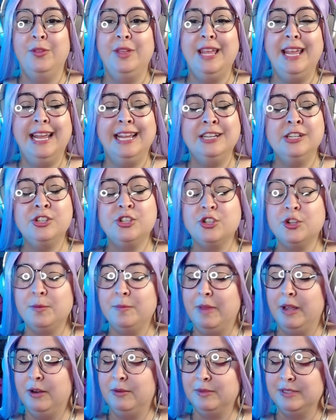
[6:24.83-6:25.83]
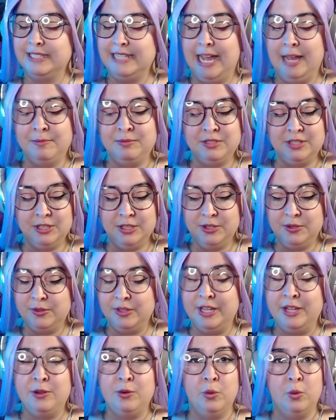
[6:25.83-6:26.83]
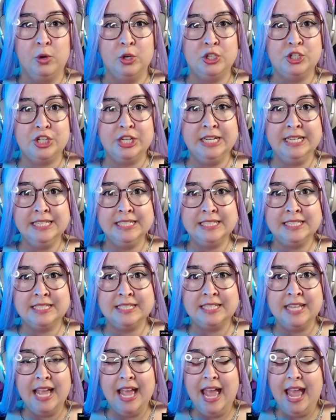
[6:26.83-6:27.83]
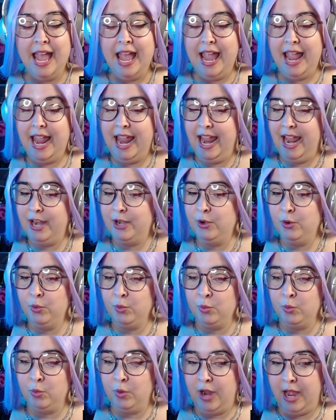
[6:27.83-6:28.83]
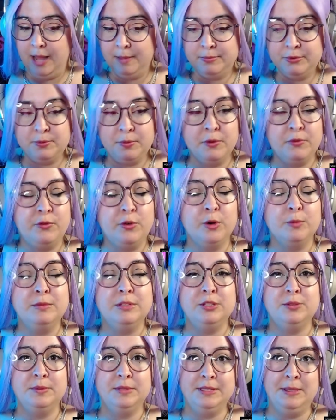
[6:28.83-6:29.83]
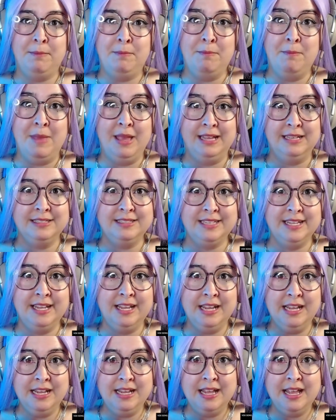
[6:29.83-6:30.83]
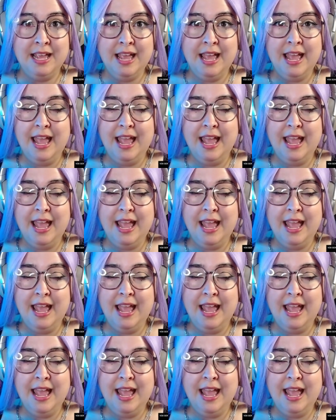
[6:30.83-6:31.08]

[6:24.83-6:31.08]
The instrumental was absolutely gorgeous and Rob's performance was amazing.